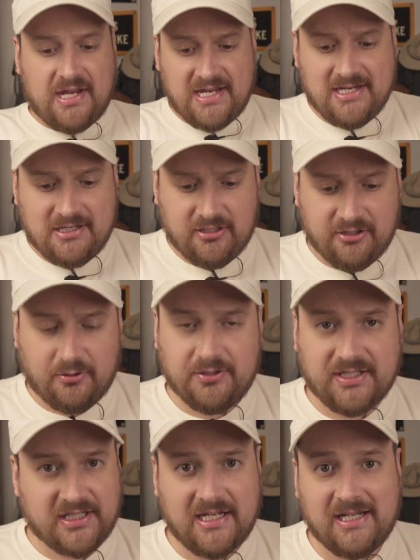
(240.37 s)
into those
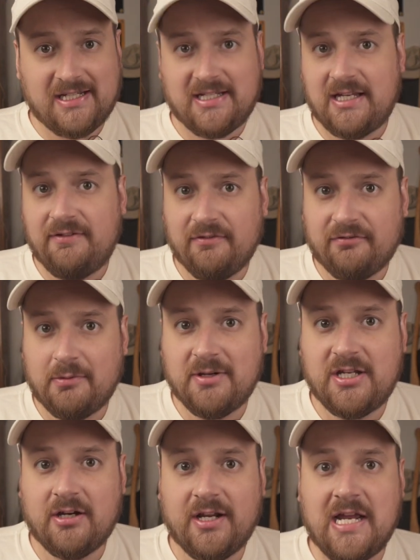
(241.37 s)
things, even from a
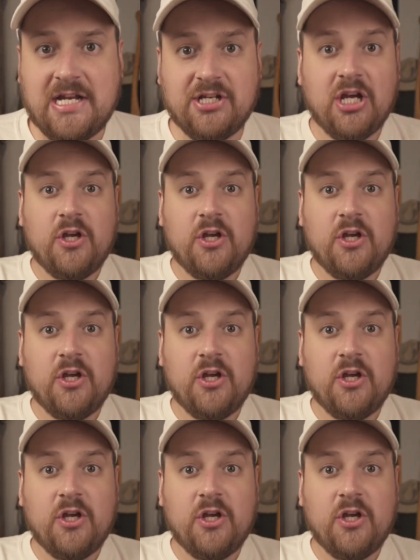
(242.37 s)
young age,